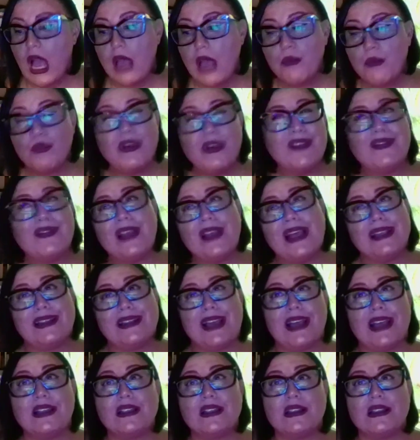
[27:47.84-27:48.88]
Well,
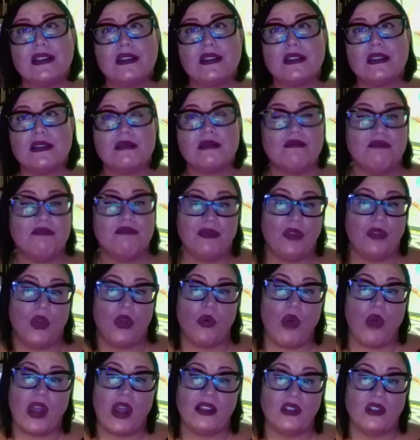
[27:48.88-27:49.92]
that's
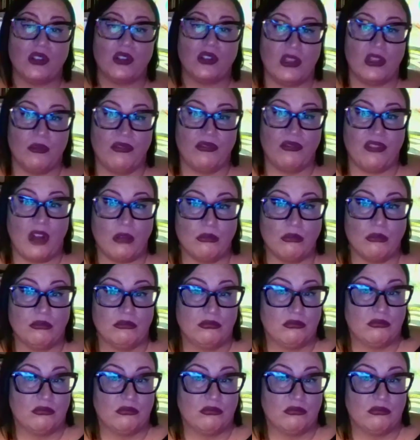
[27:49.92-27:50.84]
who I learned them from.